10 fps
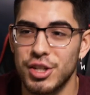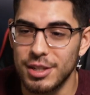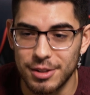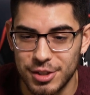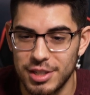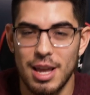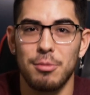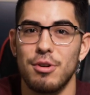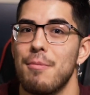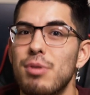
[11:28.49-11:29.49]
she she's
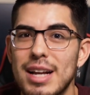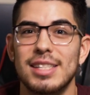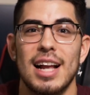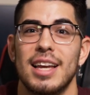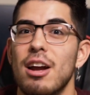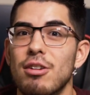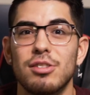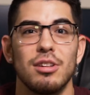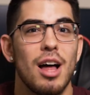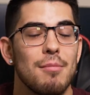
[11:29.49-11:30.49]
able to embrace that
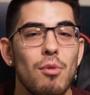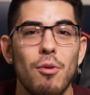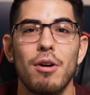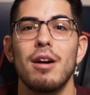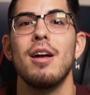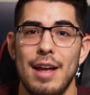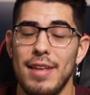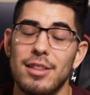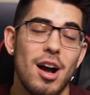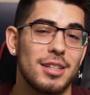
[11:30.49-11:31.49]
character a lot more. And
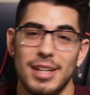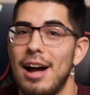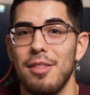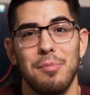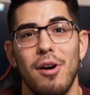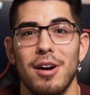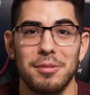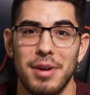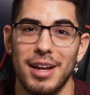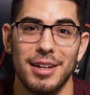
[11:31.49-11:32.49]
they knocked it out of the
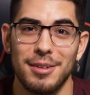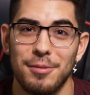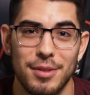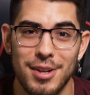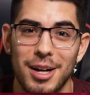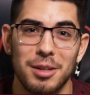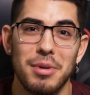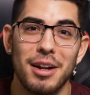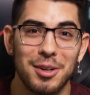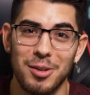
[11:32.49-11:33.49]
park, man talk
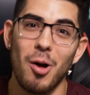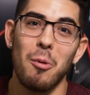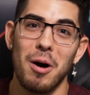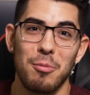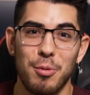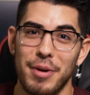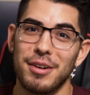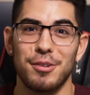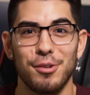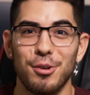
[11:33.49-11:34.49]
about a glow up
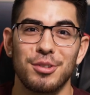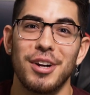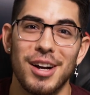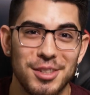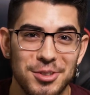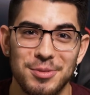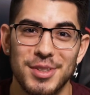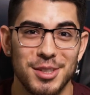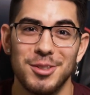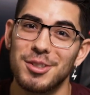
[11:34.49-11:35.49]
compared to her old costume.
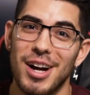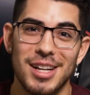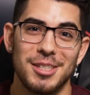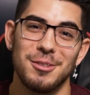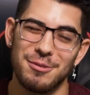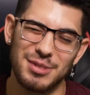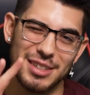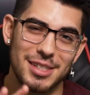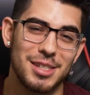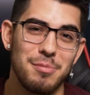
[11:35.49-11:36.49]
This new costume
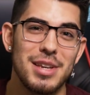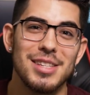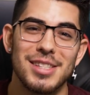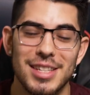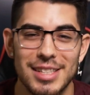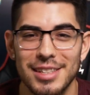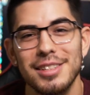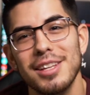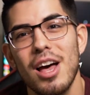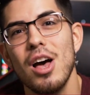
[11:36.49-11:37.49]
is the bee's knees.